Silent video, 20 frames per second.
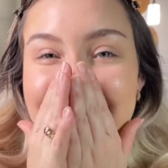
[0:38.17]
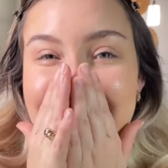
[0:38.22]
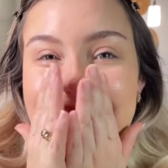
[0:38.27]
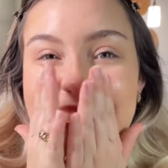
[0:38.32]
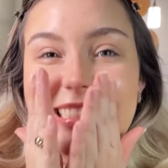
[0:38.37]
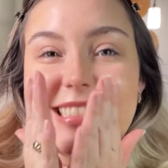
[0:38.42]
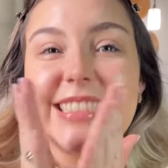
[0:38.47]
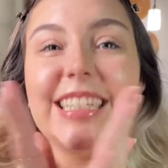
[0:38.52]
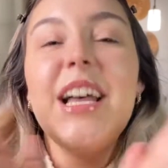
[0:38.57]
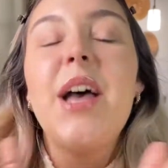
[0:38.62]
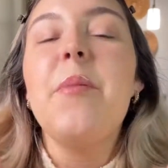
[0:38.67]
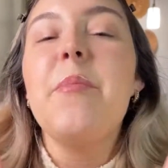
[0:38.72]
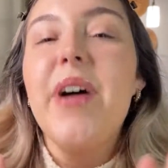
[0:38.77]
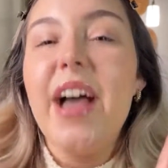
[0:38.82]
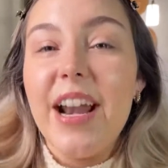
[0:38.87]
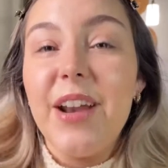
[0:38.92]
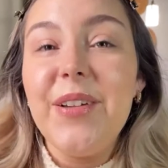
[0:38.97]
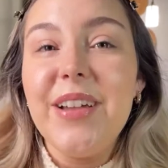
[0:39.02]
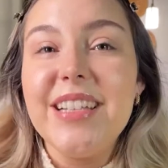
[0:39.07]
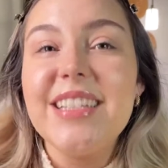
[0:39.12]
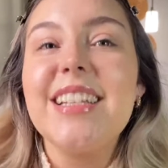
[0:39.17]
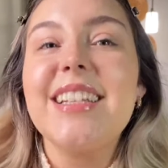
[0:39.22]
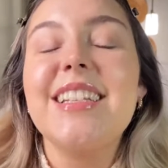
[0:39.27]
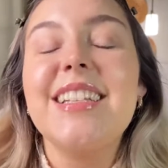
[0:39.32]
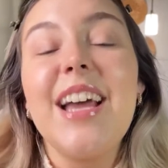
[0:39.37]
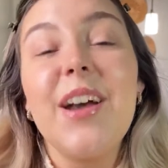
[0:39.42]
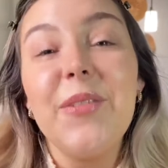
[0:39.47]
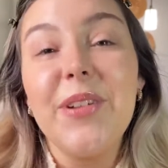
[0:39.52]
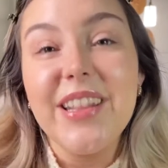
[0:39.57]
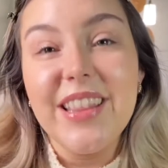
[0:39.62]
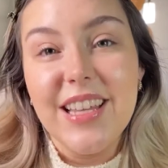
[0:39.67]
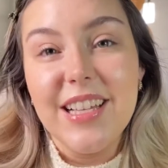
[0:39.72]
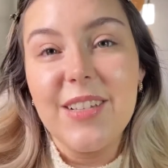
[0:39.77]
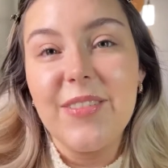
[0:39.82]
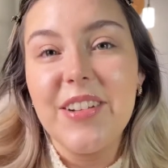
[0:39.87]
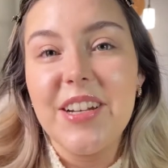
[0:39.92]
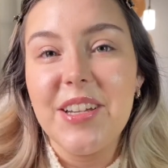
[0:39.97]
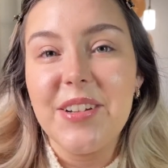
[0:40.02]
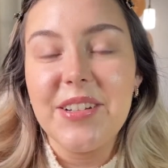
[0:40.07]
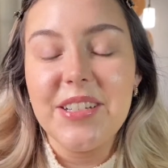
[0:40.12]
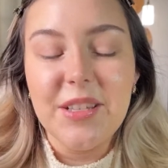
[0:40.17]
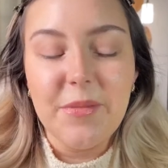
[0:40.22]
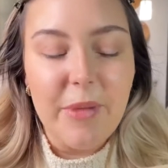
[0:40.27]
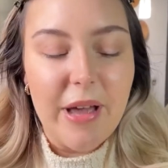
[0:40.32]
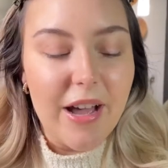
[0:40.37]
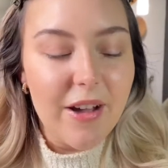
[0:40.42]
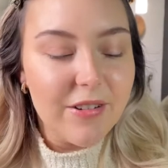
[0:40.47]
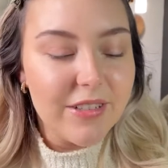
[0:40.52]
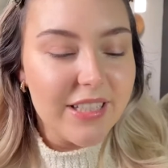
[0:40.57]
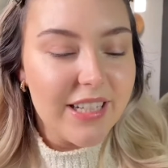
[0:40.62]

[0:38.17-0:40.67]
Ooh, but anyways, that's not what this video is about.